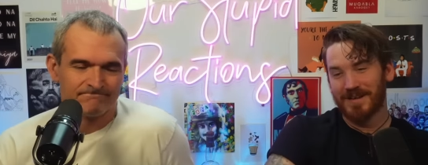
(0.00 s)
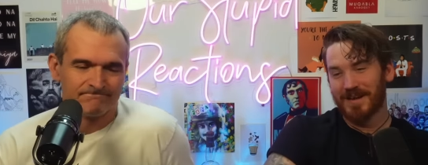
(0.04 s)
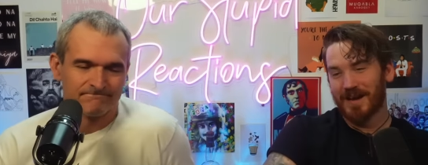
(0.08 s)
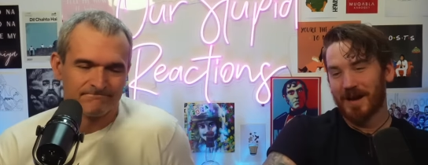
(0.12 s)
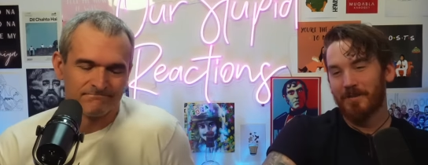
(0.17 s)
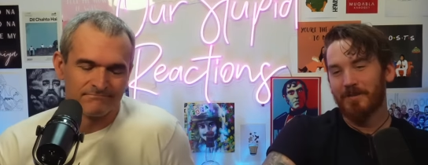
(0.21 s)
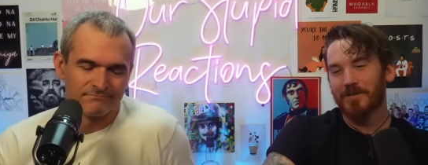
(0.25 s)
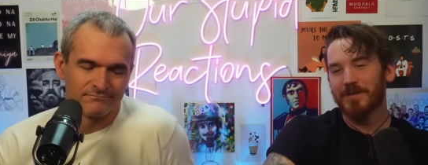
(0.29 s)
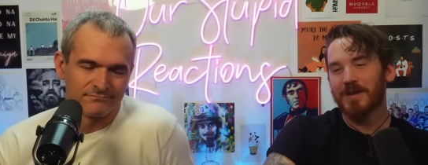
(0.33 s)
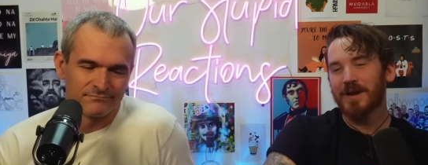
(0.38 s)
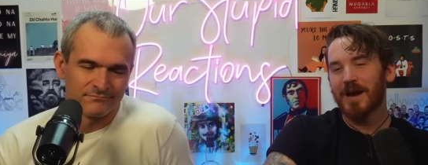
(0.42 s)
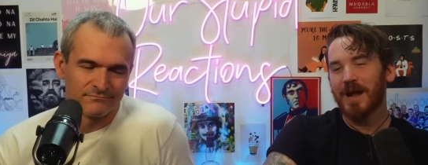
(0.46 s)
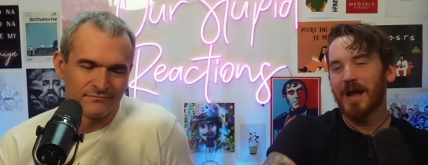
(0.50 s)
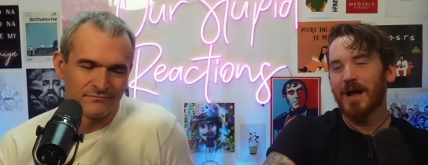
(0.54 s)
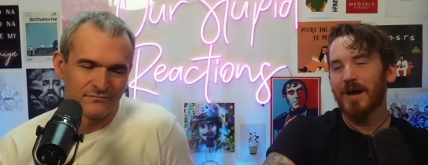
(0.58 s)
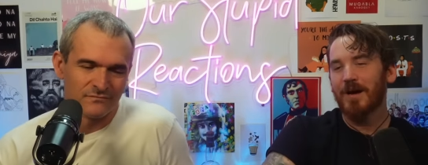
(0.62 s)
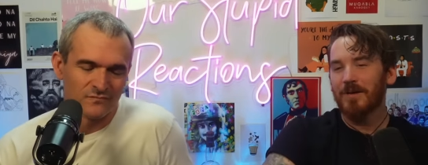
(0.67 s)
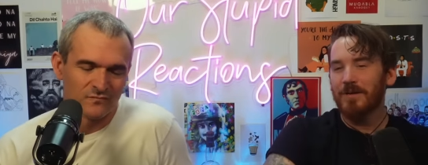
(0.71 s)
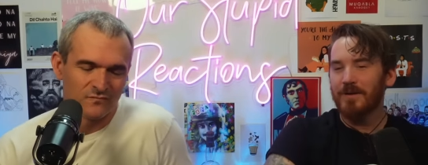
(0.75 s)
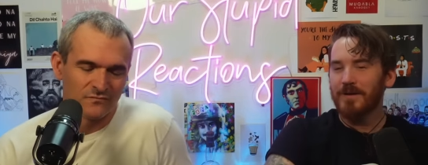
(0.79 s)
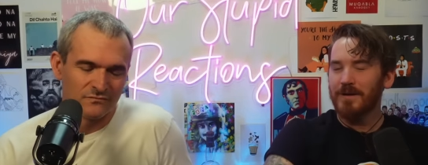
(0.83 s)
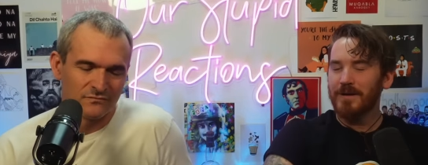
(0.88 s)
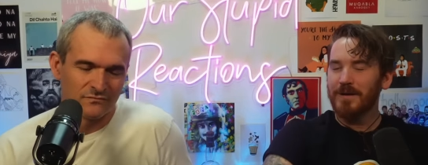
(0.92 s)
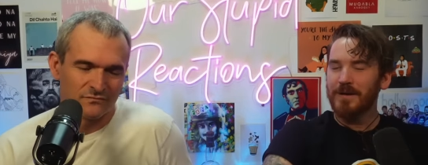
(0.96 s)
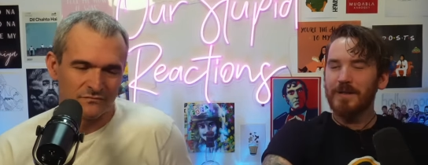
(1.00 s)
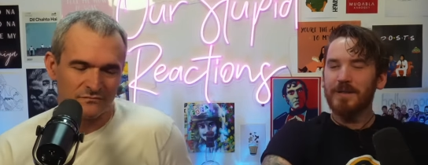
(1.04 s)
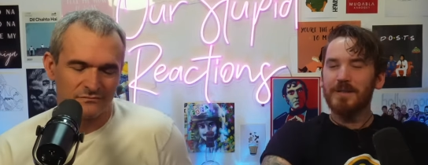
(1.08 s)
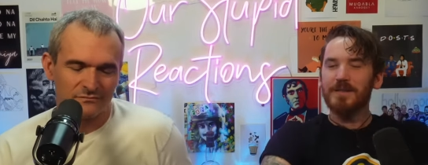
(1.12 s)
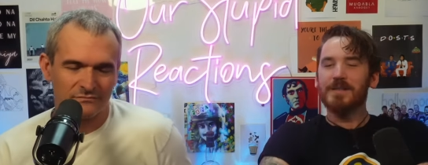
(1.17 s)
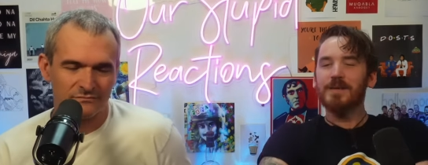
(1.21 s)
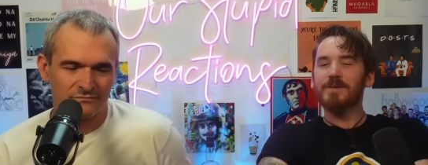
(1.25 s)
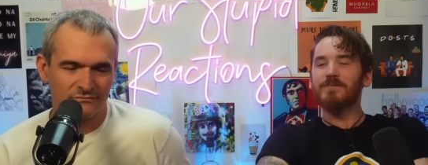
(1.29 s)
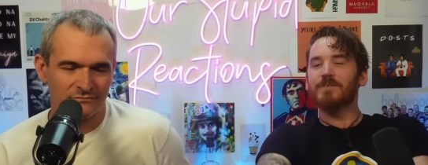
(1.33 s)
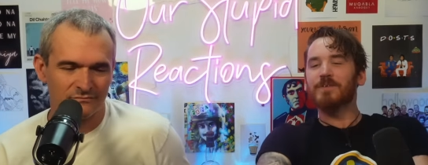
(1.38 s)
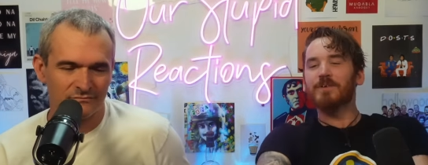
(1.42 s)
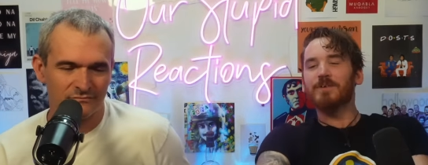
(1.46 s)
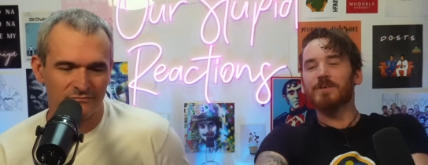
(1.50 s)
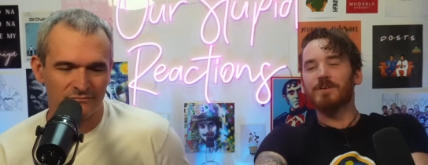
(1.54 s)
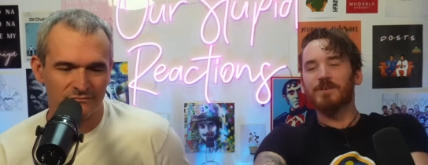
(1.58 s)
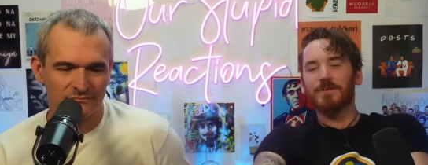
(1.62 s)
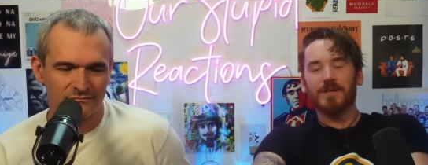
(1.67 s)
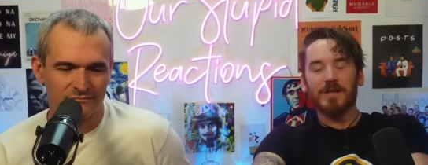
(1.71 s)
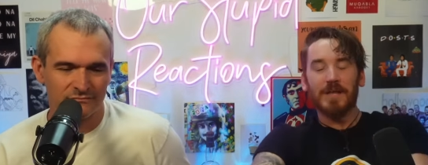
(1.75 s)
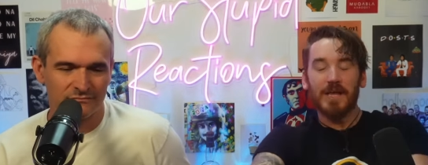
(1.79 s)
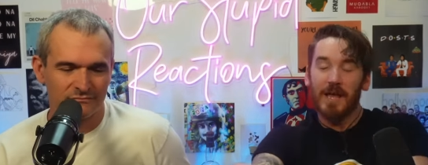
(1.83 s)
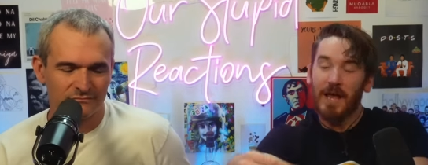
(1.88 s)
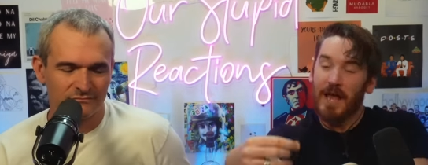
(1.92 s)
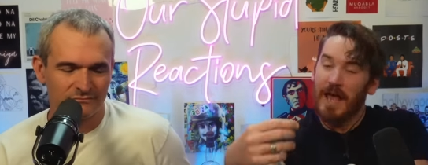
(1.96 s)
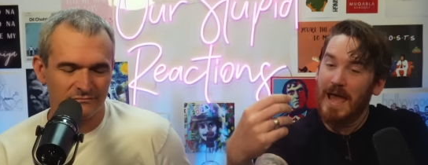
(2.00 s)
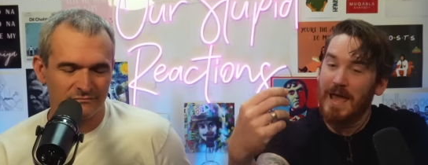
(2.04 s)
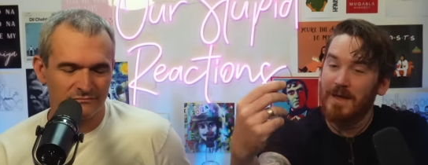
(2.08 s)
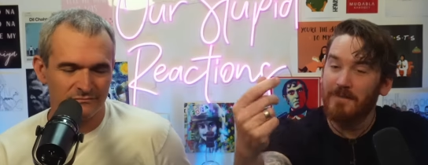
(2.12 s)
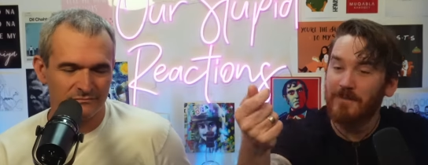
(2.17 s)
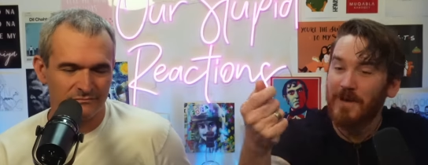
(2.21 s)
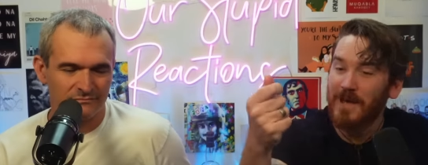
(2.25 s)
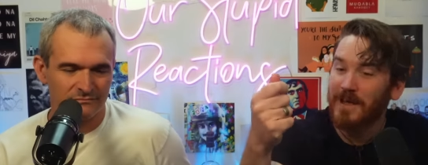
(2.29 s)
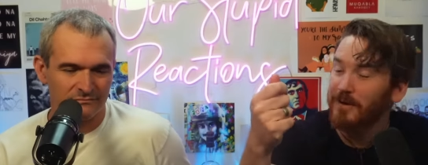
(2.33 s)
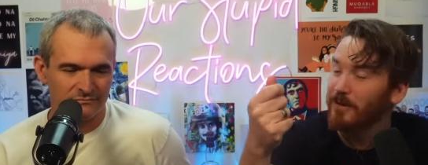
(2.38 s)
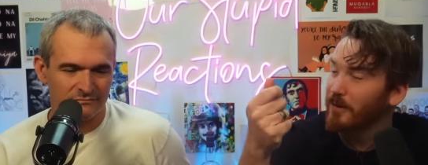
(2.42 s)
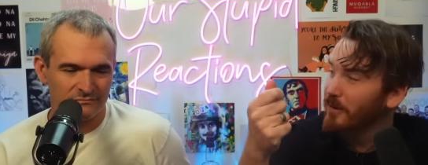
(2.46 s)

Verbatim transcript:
Speaker 1: I wonder how difficult if at